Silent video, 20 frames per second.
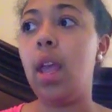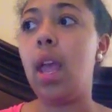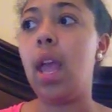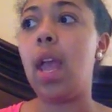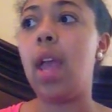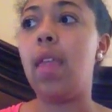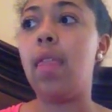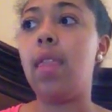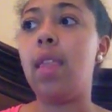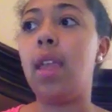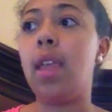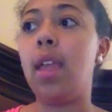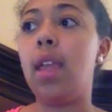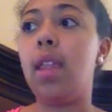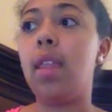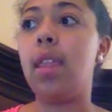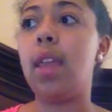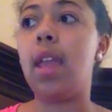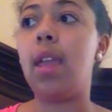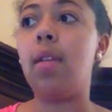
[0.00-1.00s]
and
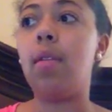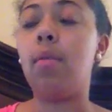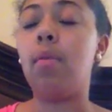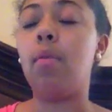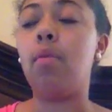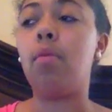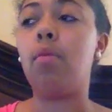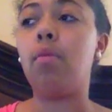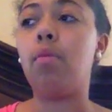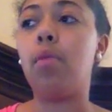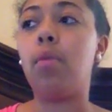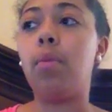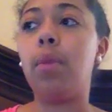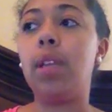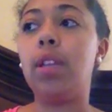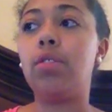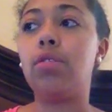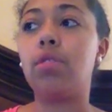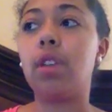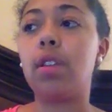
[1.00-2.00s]
then they will be
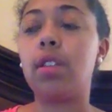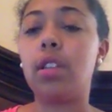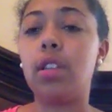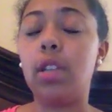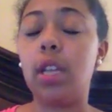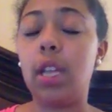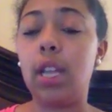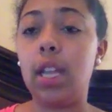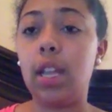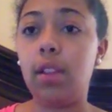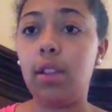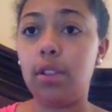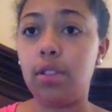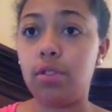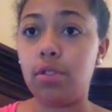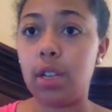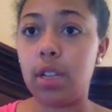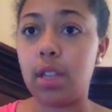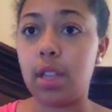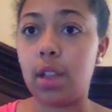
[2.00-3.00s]
instructed to
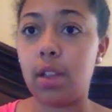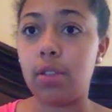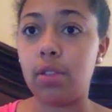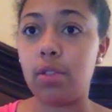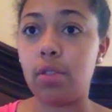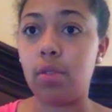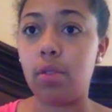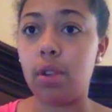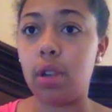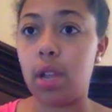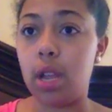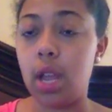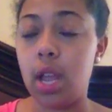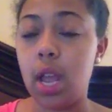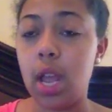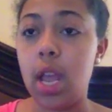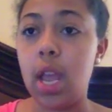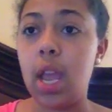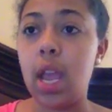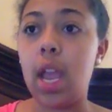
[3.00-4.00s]
illustrate their story.
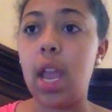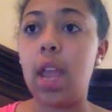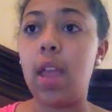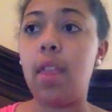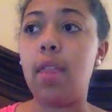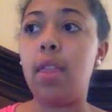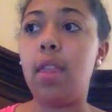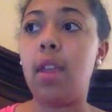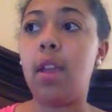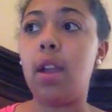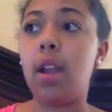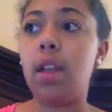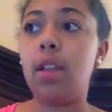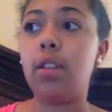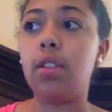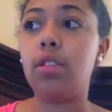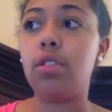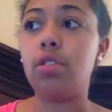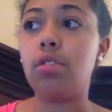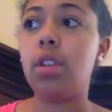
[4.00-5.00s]
and their
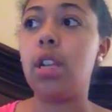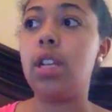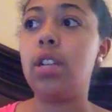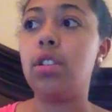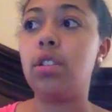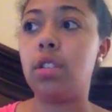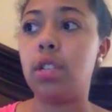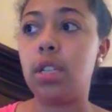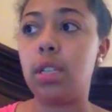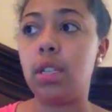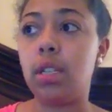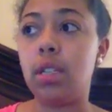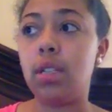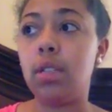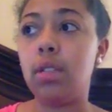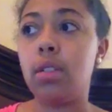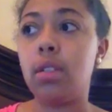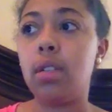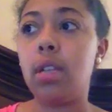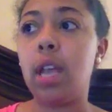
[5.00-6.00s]

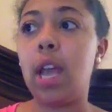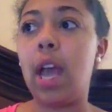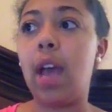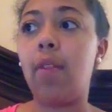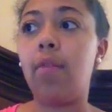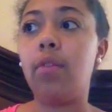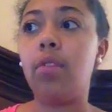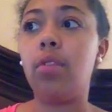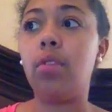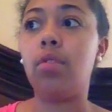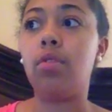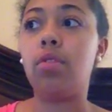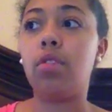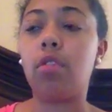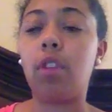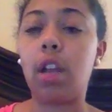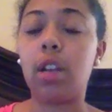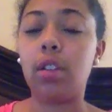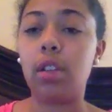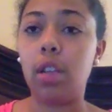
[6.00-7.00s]
illustrations have to
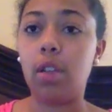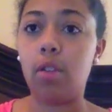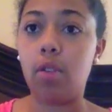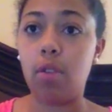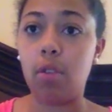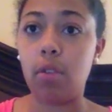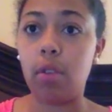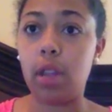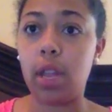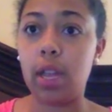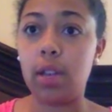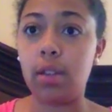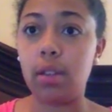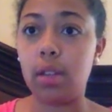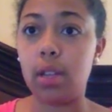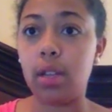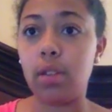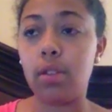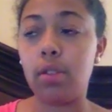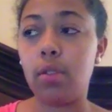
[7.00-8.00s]
directly correlate to
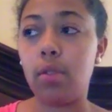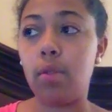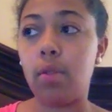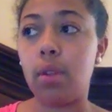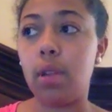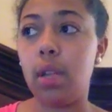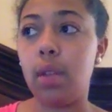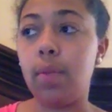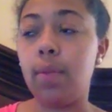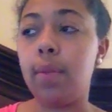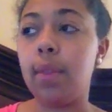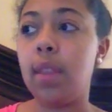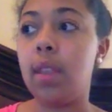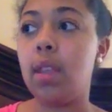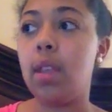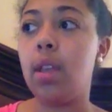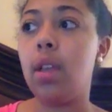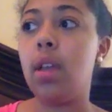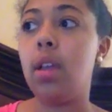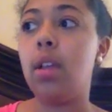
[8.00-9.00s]
their story.
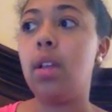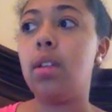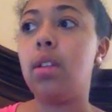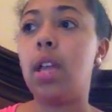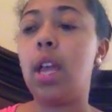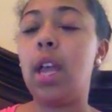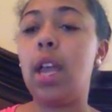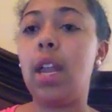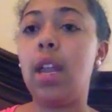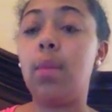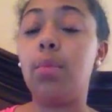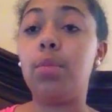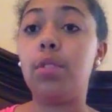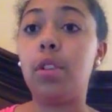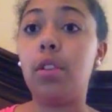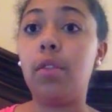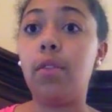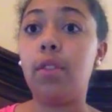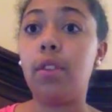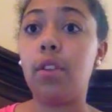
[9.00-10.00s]
An
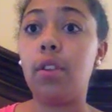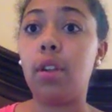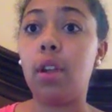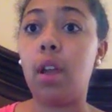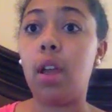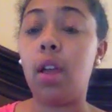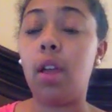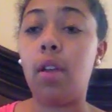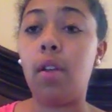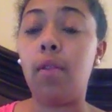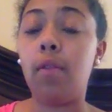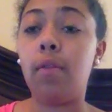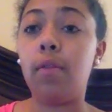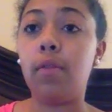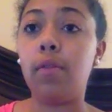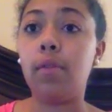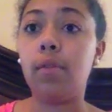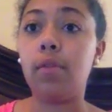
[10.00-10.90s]
observer of